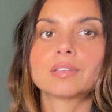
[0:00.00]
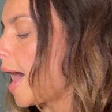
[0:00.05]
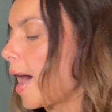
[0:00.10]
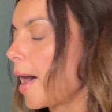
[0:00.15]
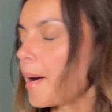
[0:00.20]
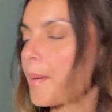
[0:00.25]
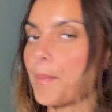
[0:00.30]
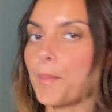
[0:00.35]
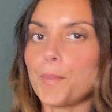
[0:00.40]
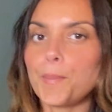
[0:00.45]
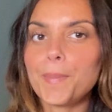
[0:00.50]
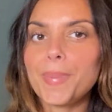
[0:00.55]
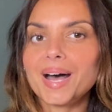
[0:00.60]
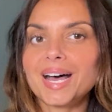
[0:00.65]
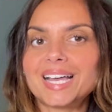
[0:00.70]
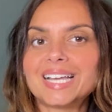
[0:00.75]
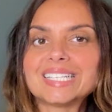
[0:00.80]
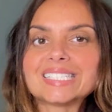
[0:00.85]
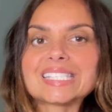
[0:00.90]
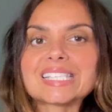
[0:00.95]

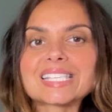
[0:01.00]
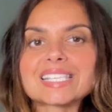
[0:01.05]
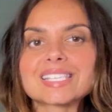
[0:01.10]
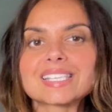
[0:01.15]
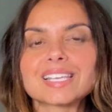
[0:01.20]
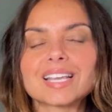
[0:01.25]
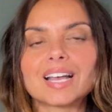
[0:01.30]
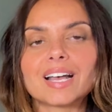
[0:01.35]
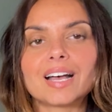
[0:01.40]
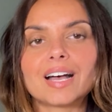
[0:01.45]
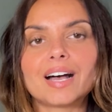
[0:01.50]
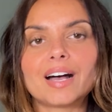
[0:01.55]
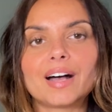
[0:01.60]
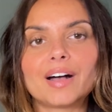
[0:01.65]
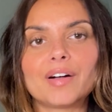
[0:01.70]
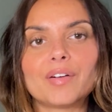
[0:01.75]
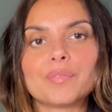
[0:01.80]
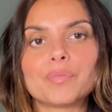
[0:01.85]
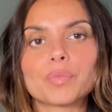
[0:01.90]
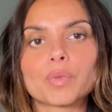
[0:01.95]
But
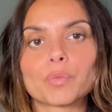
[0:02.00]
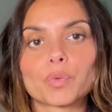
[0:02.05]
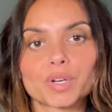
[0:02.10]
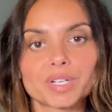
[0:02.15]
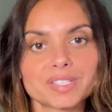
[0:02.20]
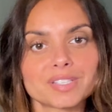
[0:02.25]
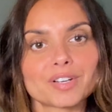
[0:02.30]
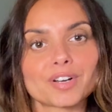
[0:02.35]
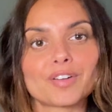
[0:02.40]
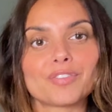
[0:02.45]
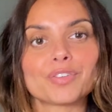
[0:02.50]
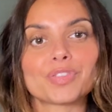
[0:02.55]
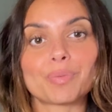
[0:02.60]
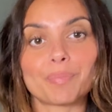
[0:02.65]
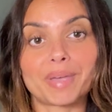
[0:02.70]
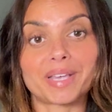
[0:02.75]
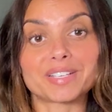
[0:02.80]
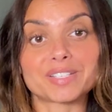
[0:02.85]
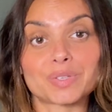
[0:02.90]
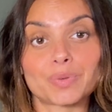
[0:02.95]
we're going to start off with the
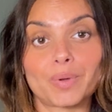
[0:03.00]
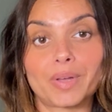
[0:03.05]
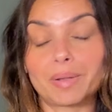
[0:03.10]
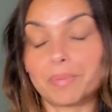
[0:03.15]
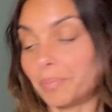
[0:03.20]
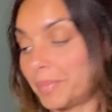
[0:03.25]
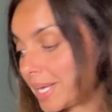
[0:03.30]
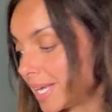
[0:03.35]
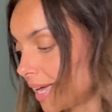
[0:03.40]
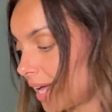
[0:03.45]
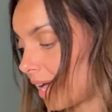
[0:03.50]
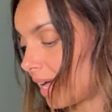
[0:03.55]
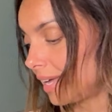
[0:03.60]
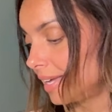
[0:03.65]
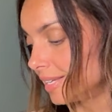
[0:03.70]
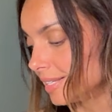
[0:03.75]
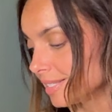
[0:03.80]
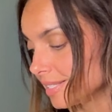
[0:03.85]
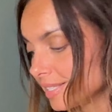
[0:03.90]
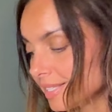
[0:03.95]
biggest one
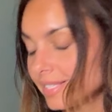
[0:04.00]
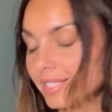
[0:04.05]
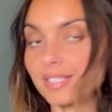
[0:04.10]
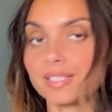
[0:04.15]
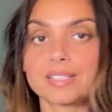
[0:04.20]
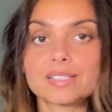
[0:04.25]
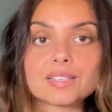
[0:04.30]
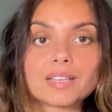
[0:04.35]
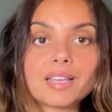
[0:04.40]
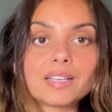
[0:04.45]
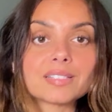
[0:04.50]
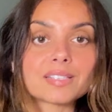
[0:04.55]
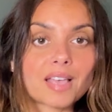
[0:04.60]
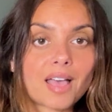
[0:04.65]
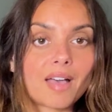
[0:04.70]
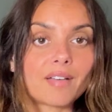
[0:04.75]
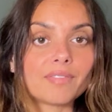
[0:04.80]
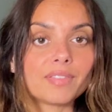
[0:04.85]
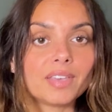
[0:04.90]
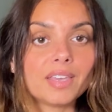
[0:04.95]
because it's
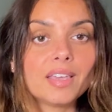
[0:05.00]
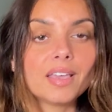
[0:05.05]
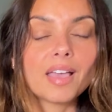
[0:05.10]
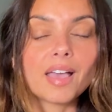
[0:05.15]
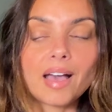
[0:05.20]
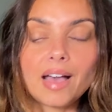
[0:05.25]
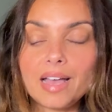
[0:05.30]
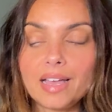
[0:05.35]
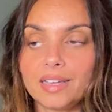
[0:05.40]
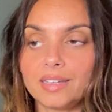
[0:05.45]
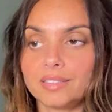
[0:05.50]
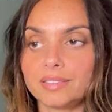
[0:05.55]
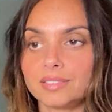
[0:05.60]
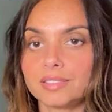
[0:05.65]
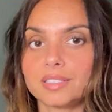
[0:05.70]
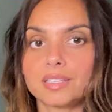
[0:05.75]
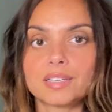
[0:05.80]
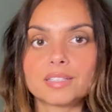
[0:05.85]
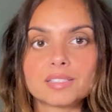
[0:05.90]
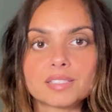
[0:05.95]
heavy and
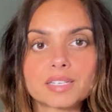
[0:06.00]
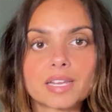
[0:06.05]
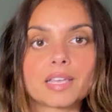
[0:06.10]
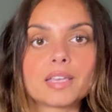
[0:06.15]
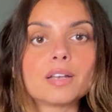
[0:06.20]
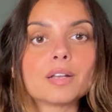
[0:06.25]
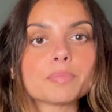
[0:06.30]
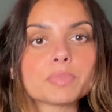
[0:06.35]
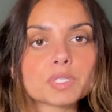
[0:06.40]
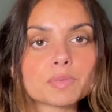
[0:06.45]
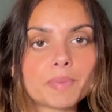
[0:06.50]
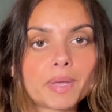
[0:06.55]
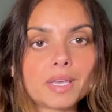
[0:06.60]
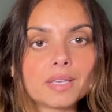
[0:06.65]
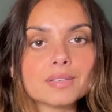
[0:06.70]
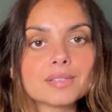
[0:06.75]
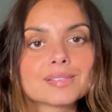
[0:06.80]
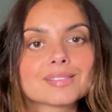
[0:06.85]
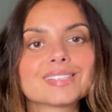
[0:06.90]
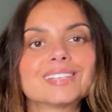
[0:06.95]
it's taking up
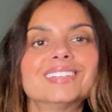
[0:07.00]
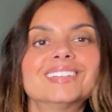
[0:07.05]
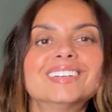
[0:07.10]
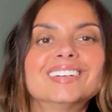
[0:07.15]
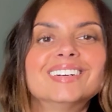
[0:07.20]
space.